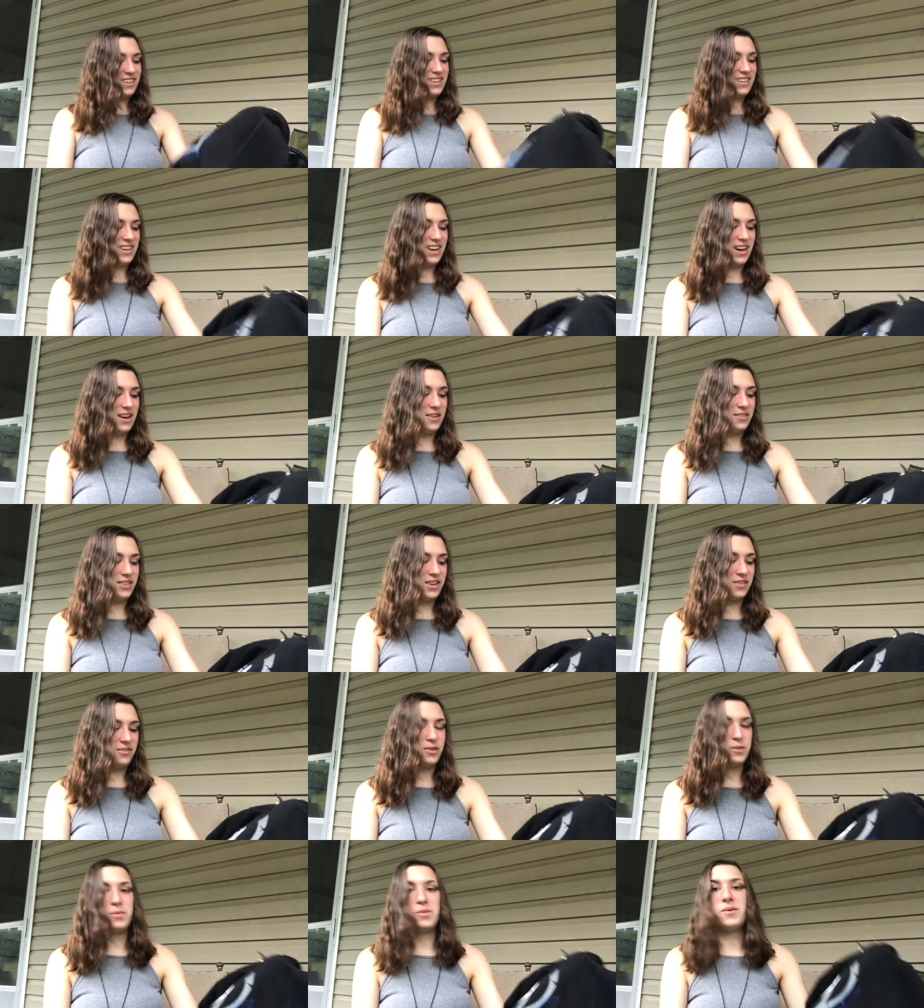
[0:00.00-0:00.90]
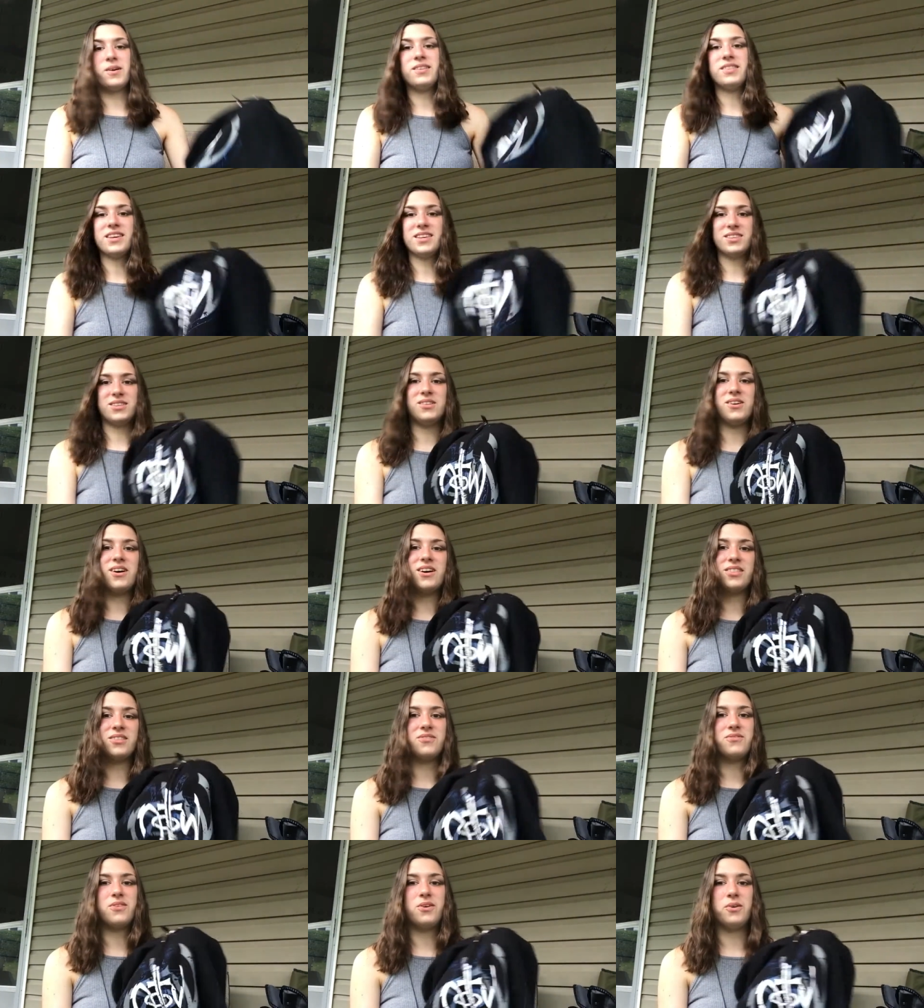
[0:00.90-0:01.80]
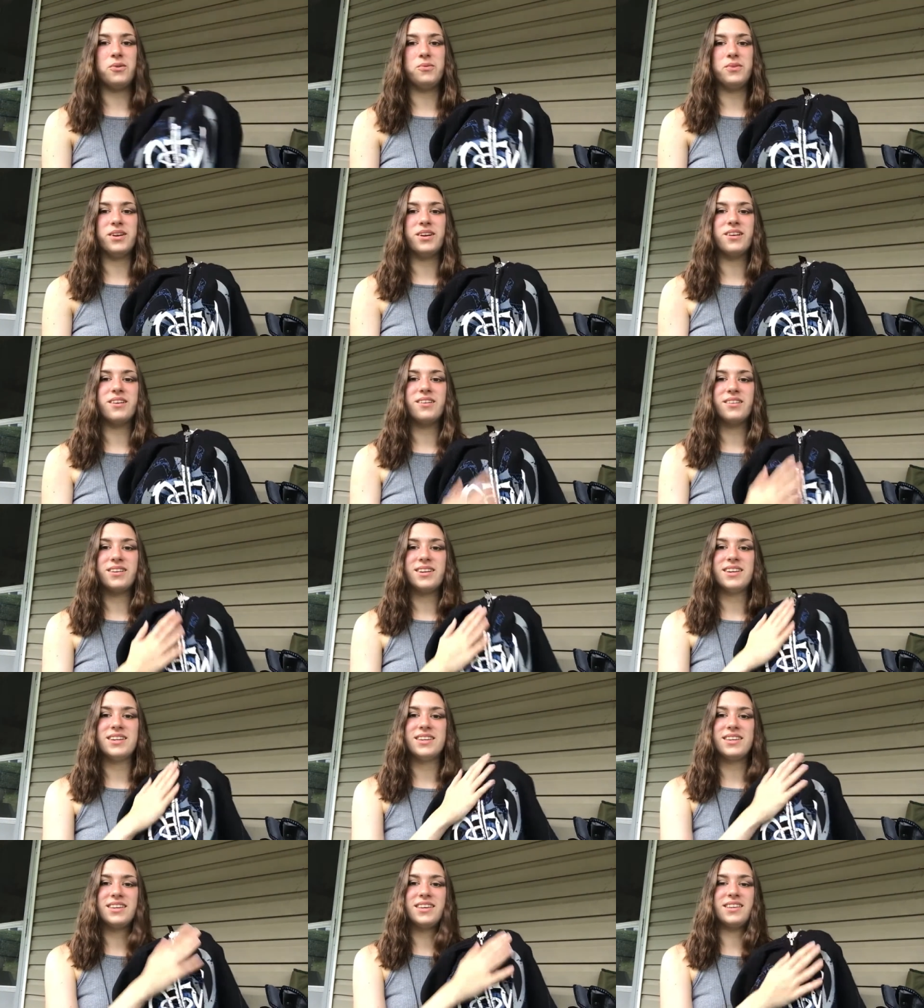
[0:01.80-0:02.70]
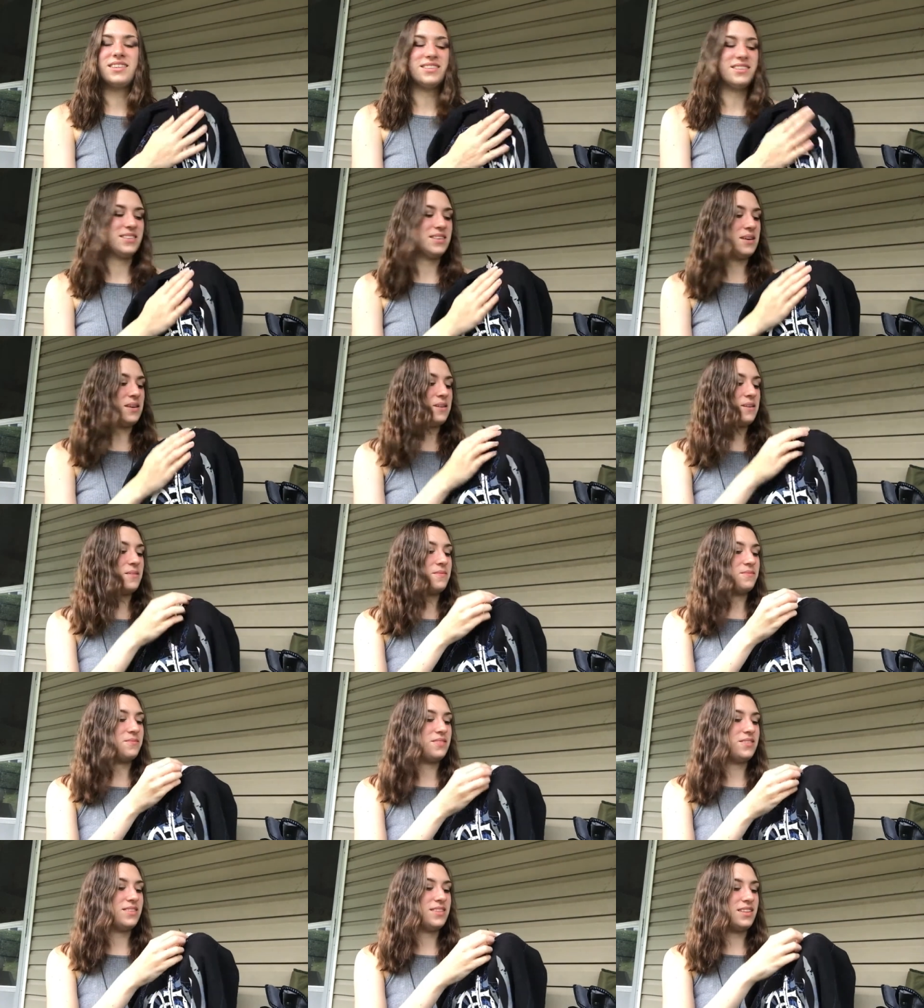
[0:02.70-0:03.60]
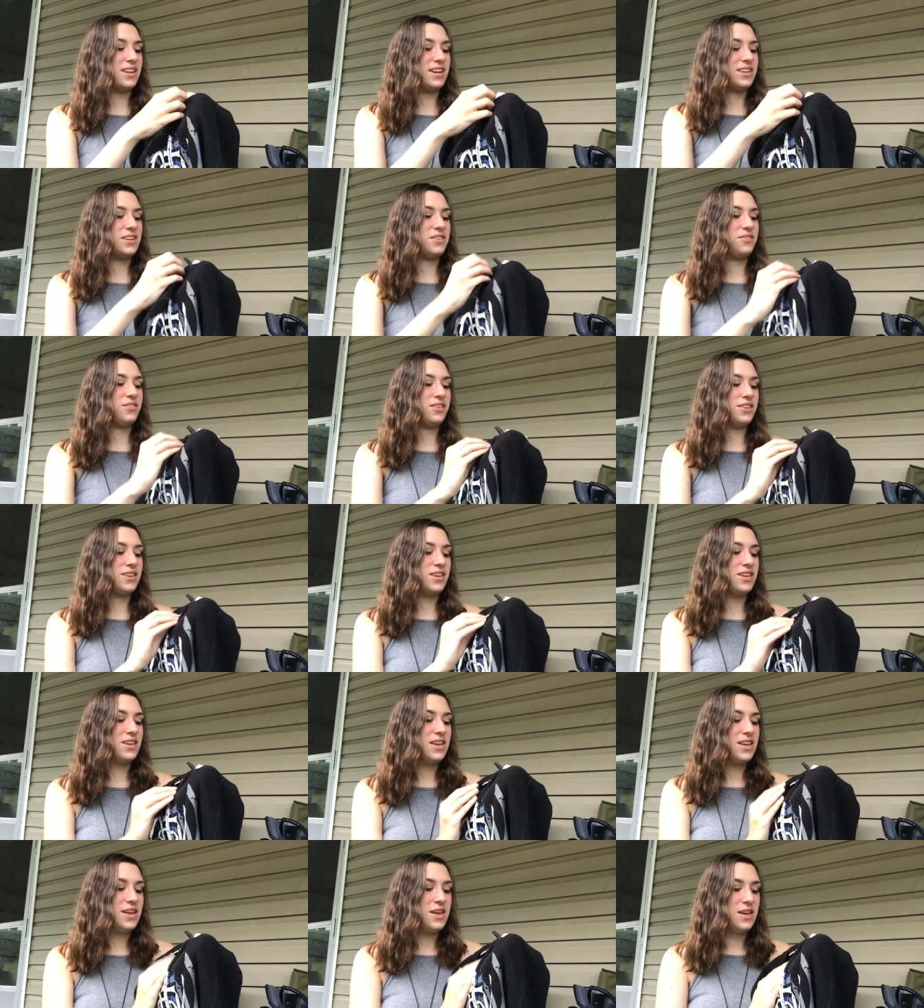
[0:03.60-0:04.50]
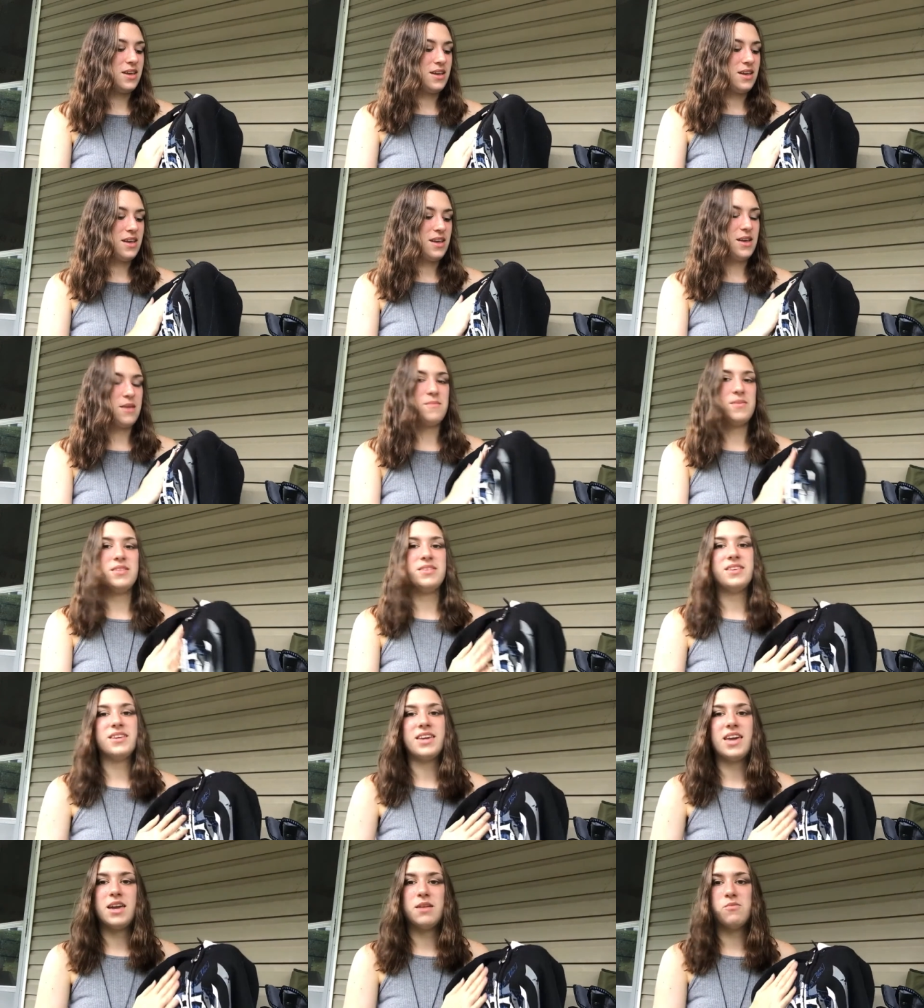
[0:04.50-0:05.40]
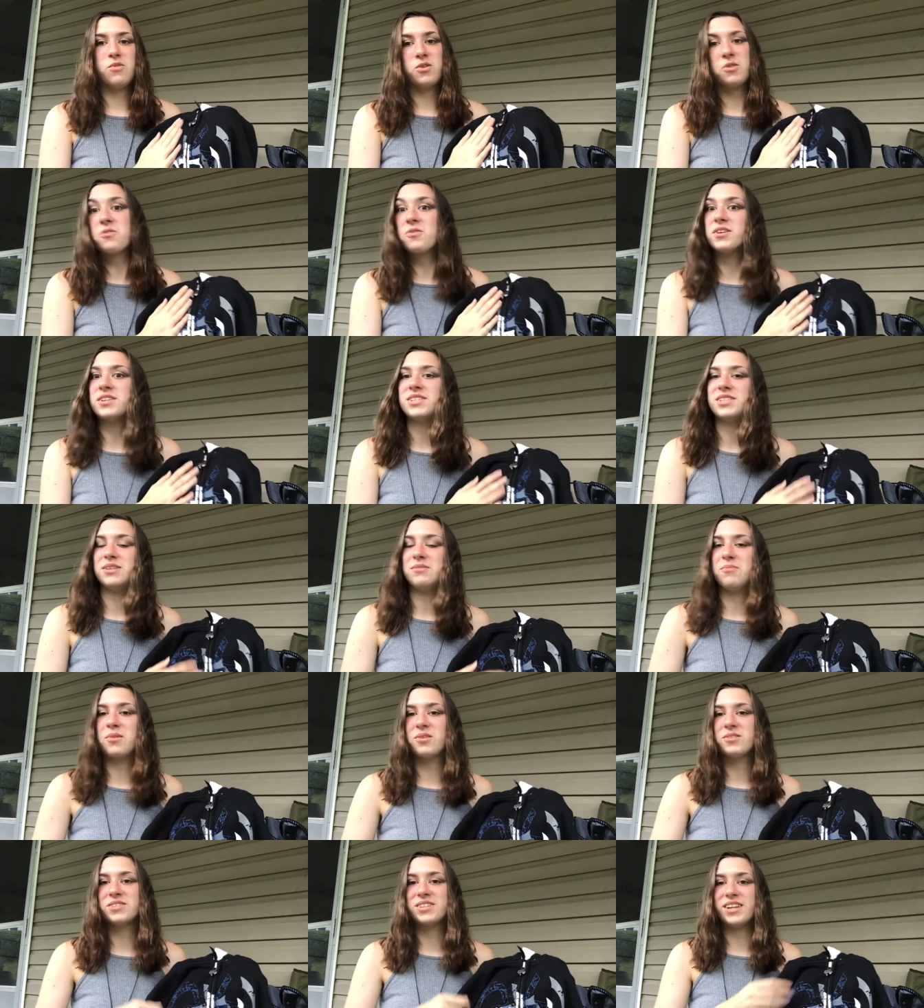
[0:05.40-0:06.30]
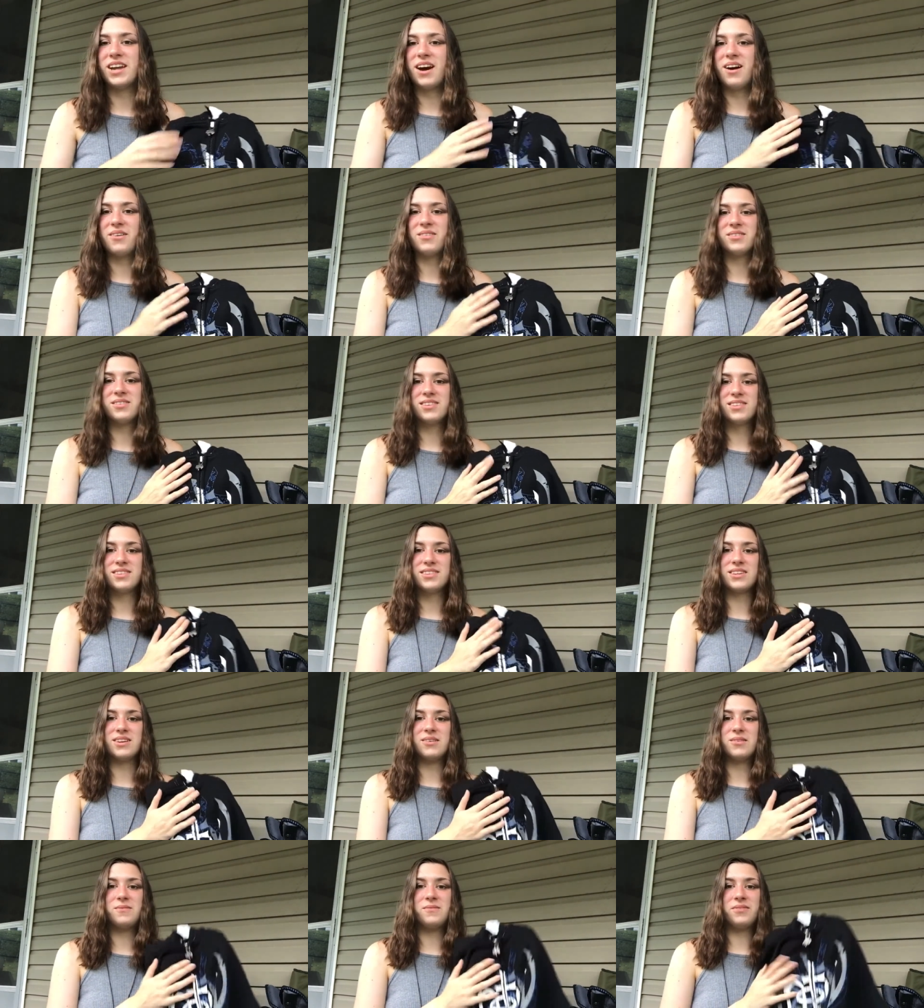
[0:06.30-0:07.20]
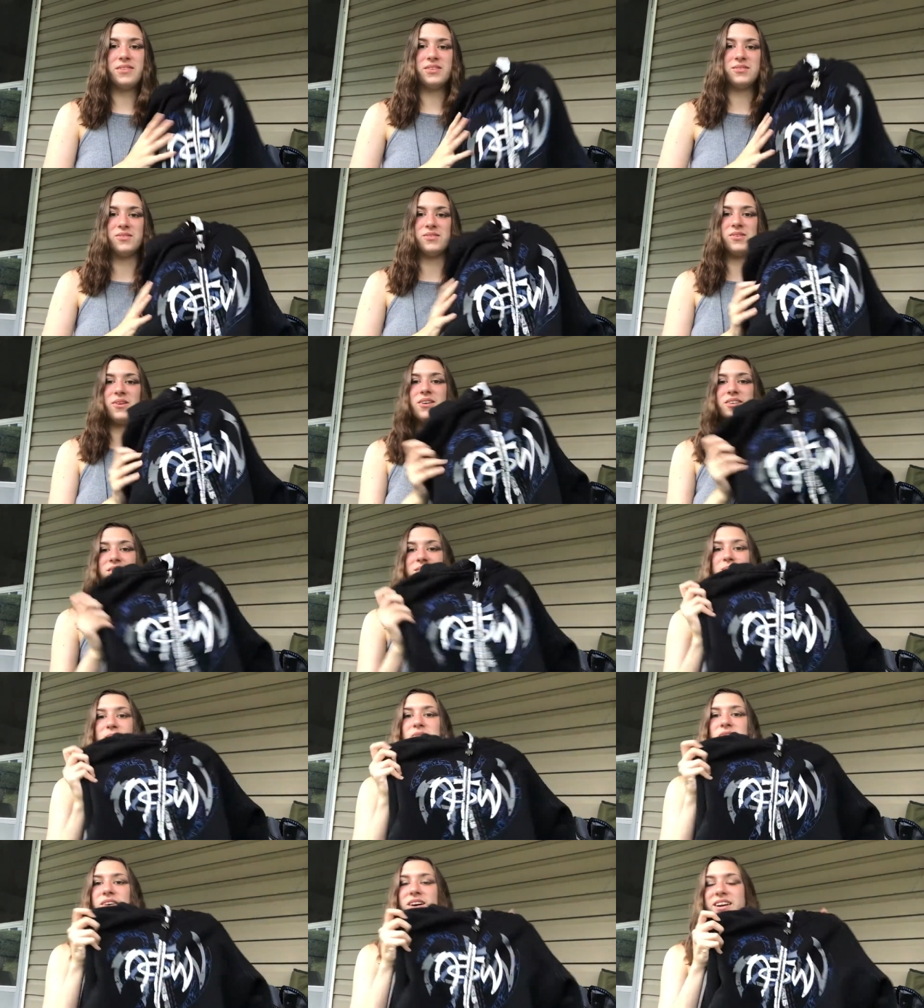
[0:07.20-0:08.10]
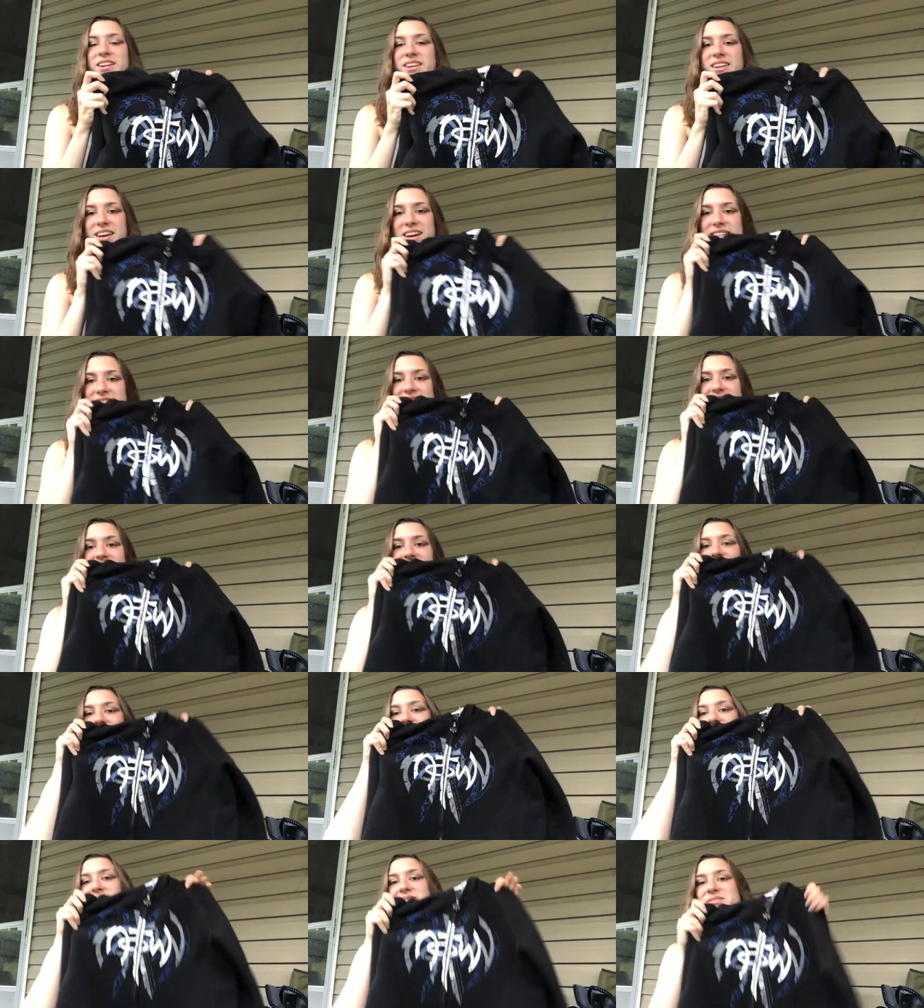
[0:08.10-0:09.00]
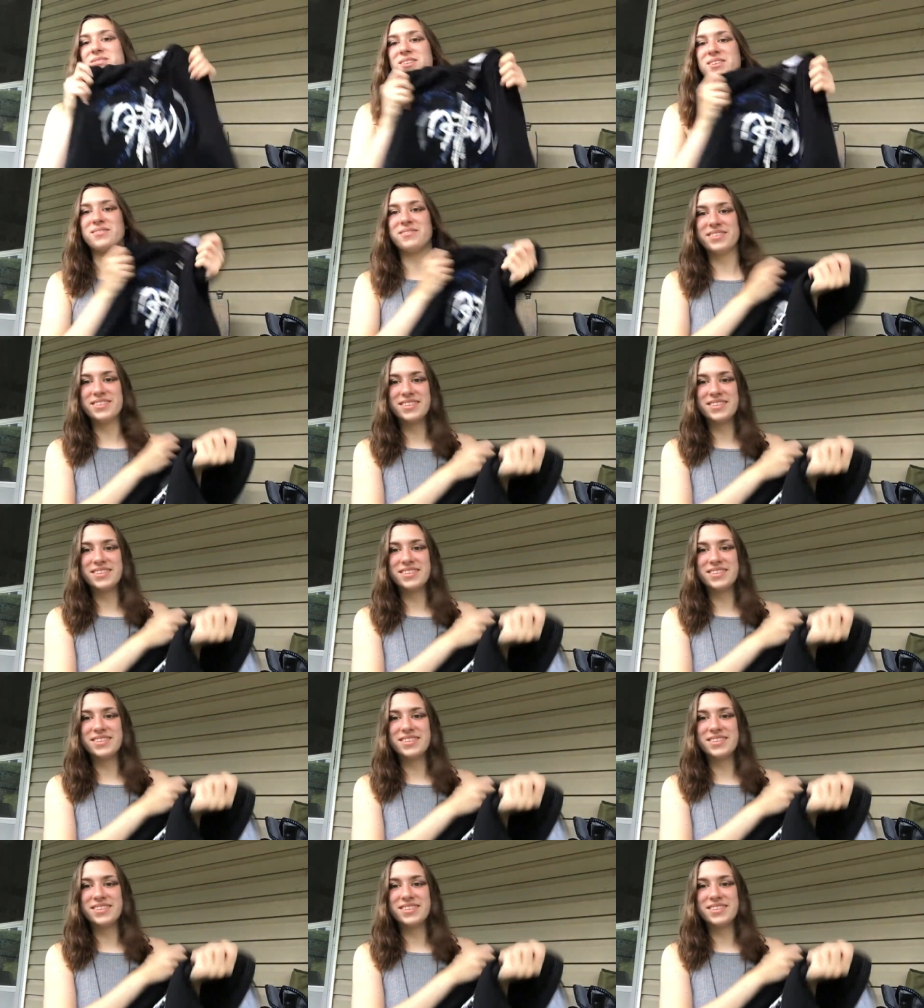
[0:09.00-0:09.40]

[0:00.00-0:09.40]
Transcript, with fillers: yeah, I'll definitely be wearing this a lot in the fall and winter, because definitely am into getting more Christian merch now. So this was awesome to find at the thrift store.